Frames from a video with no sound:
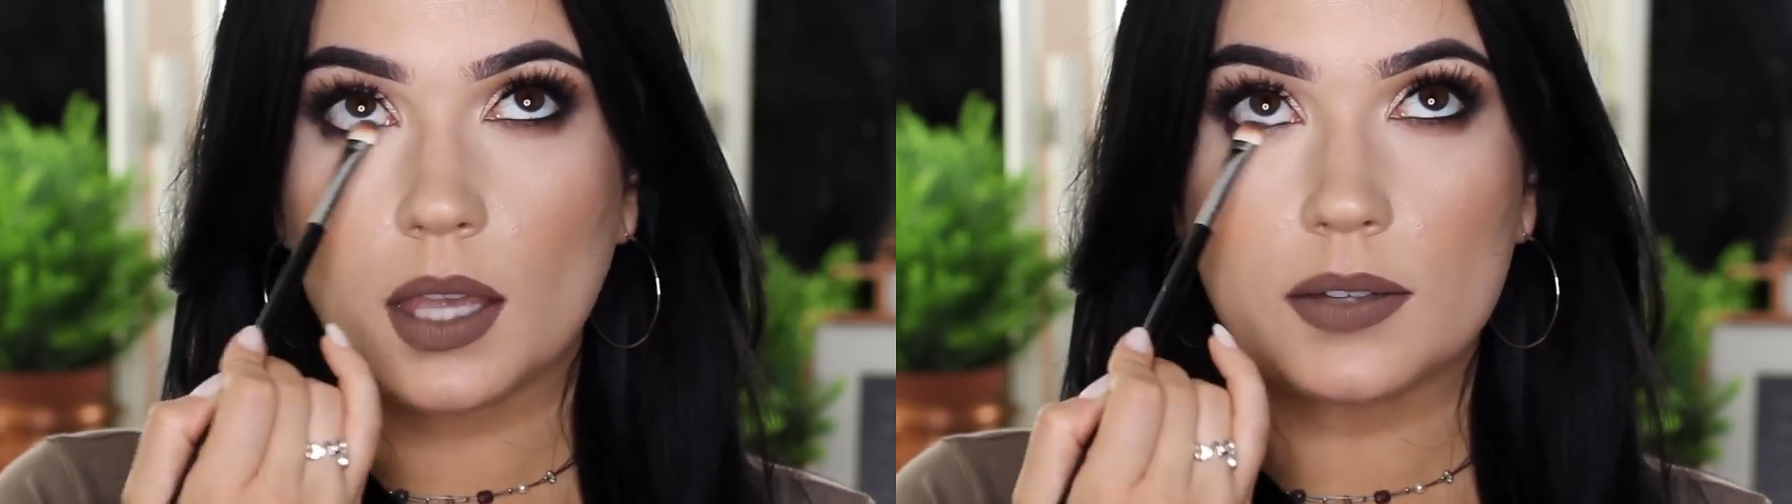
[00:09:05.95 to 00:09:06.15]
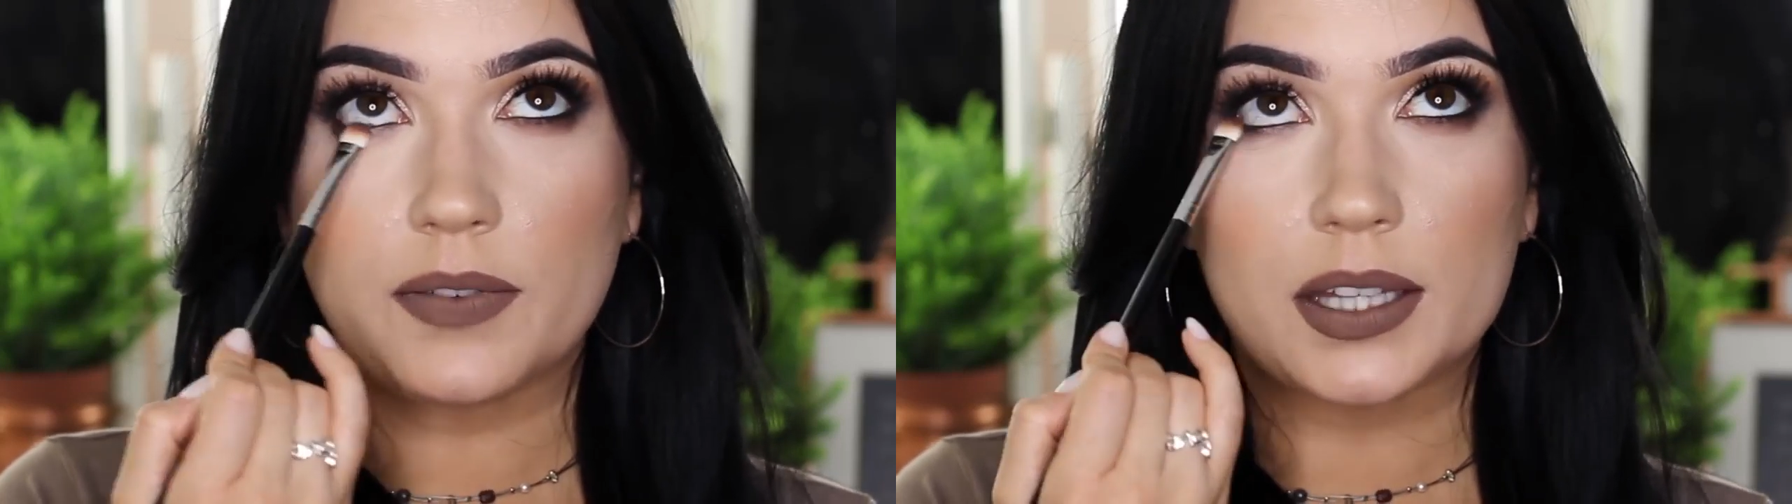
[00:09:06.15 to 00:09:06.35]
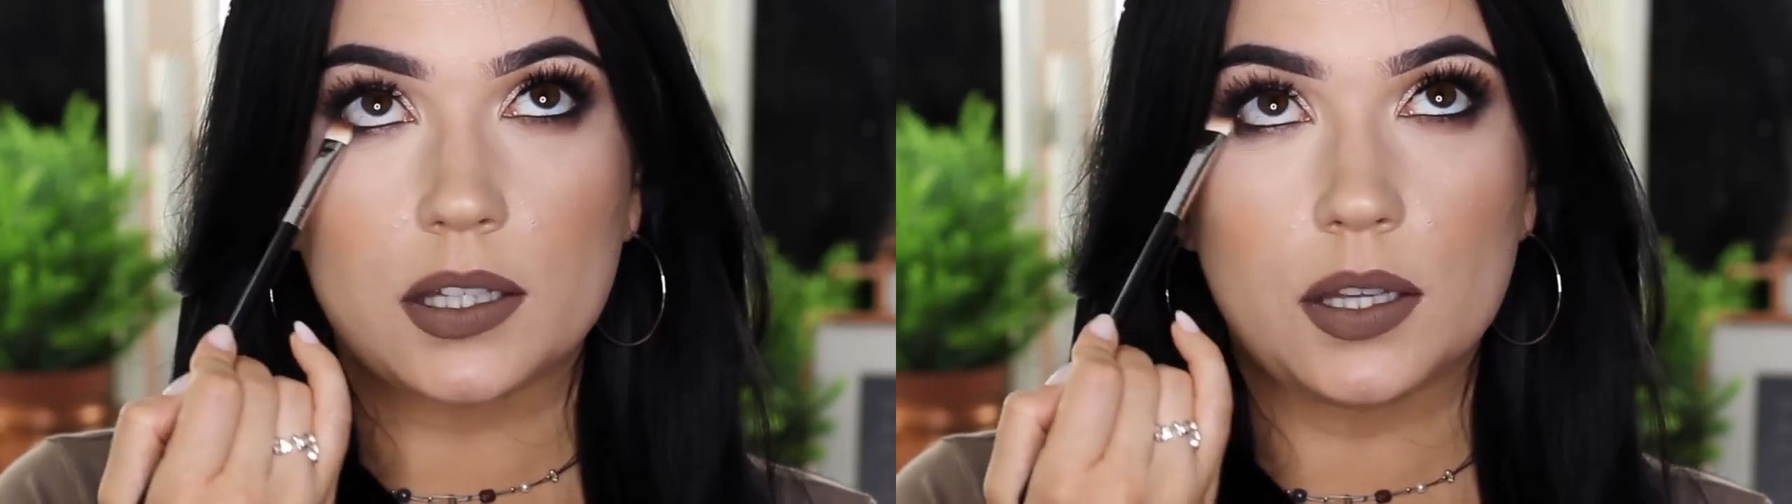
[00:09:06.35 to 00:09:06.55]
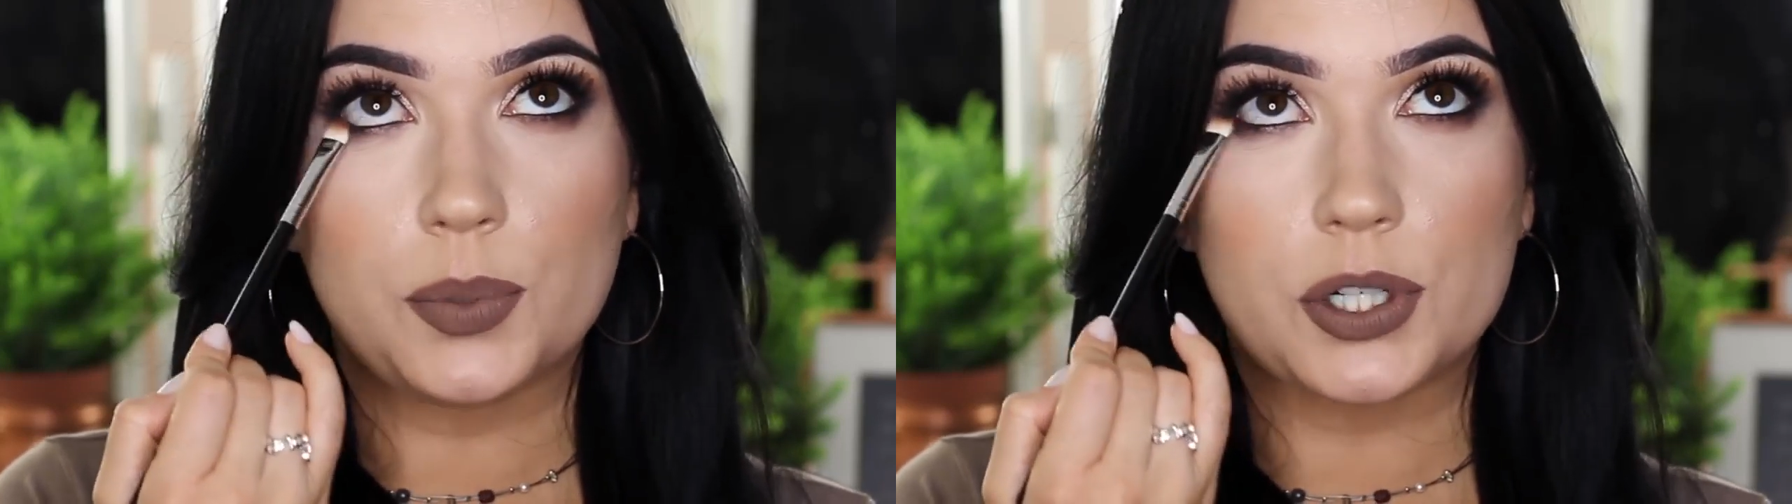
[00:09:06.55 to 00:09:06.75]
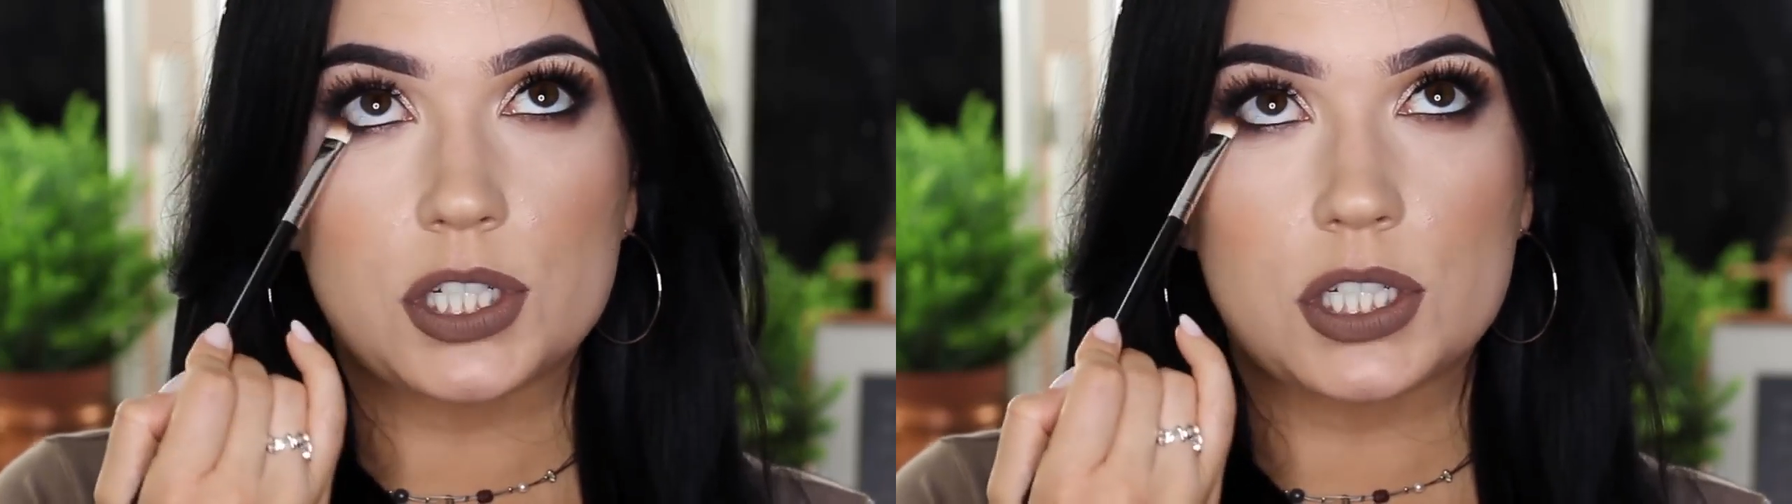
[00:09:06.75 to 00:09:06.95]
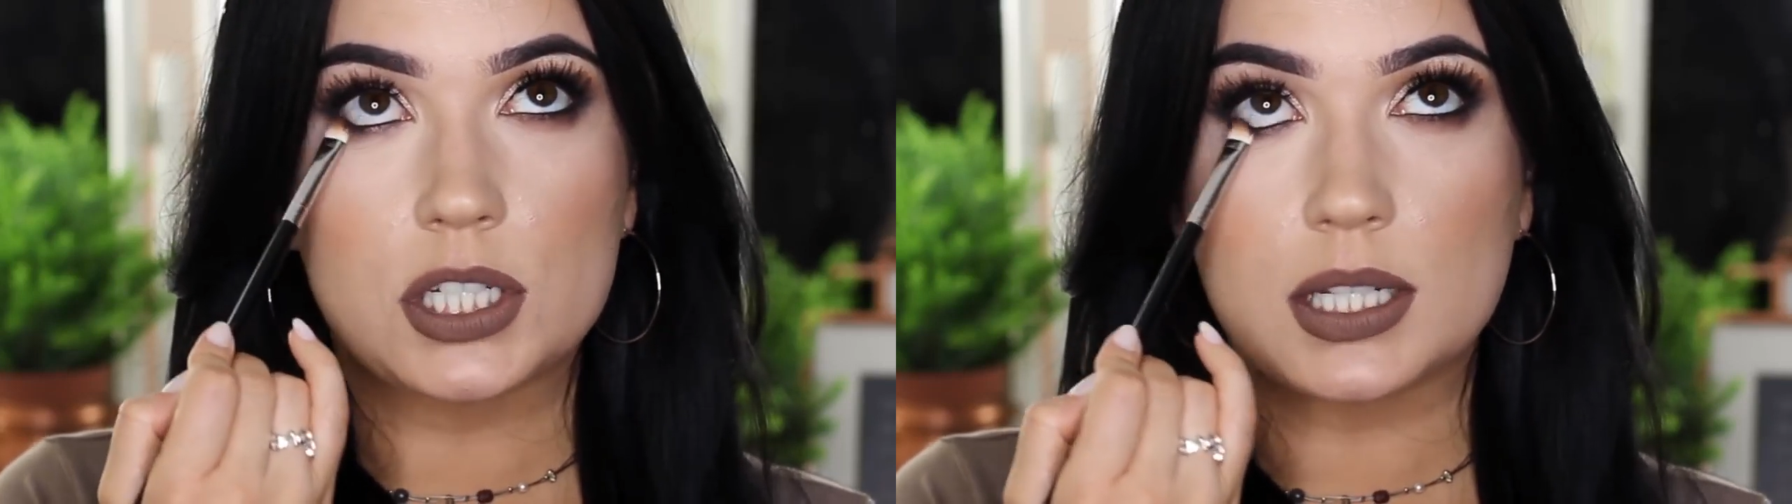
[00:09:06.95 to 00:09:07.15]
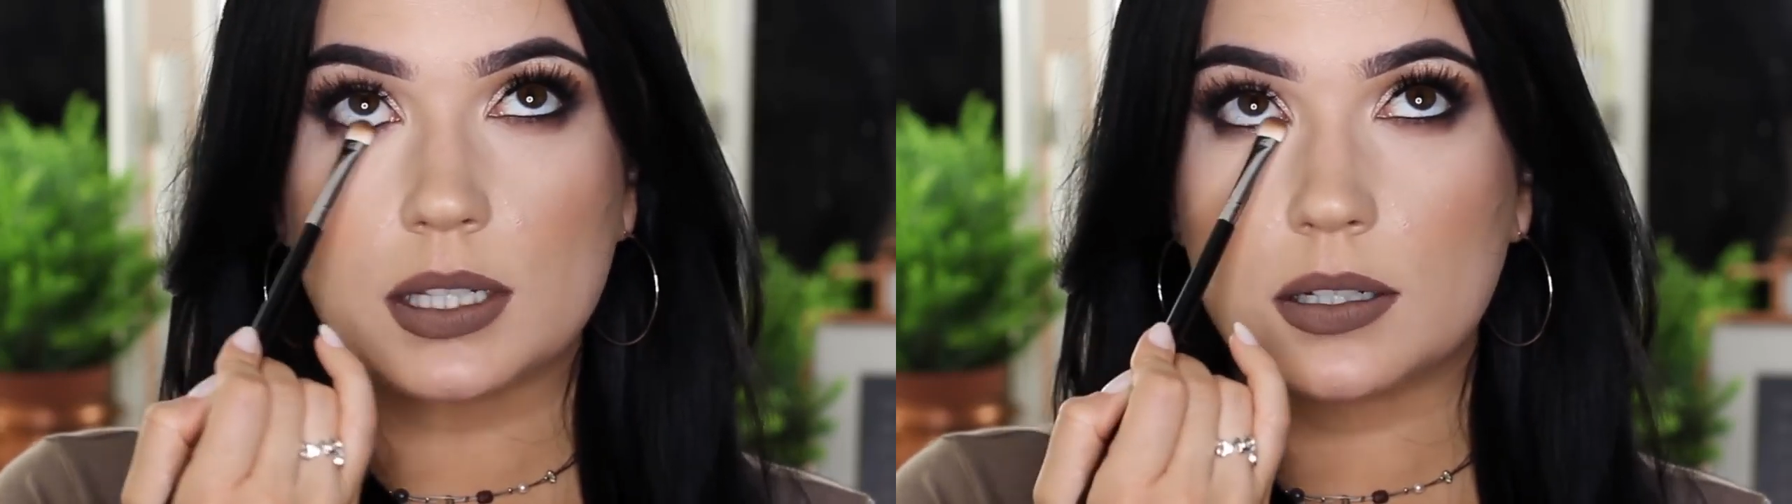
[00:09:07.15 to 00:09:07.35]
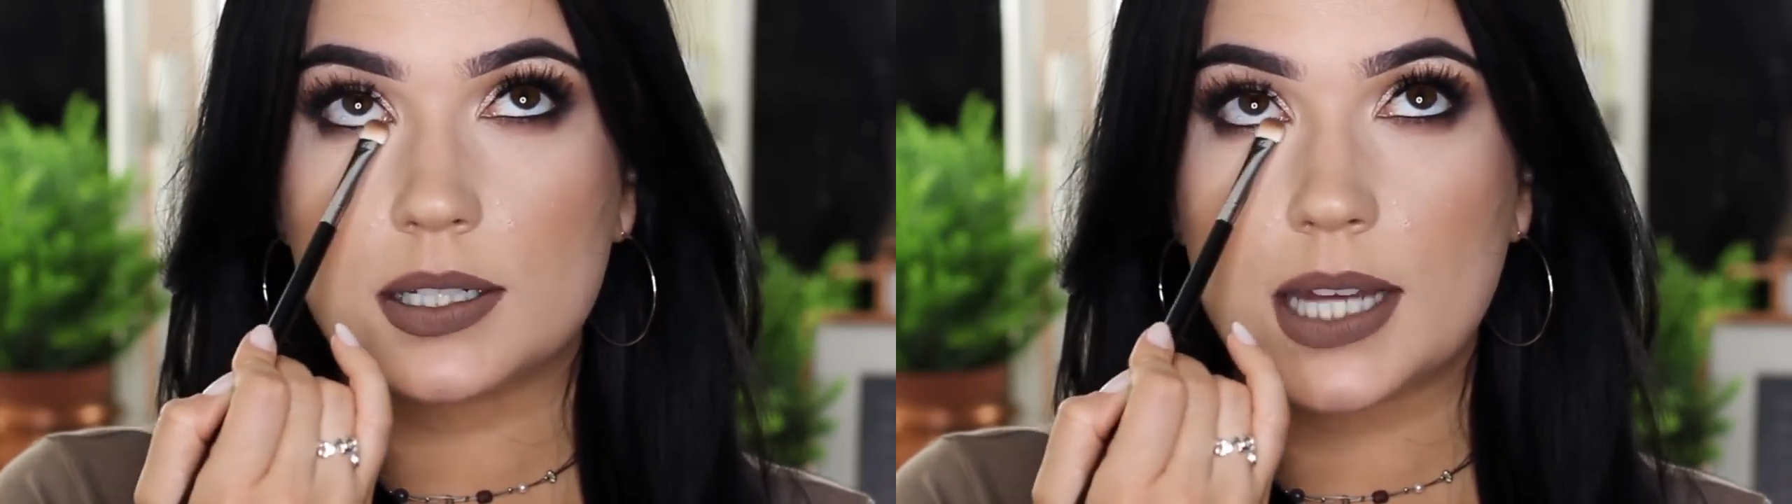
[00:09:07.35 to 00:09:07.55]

And the fact that the brush is just a little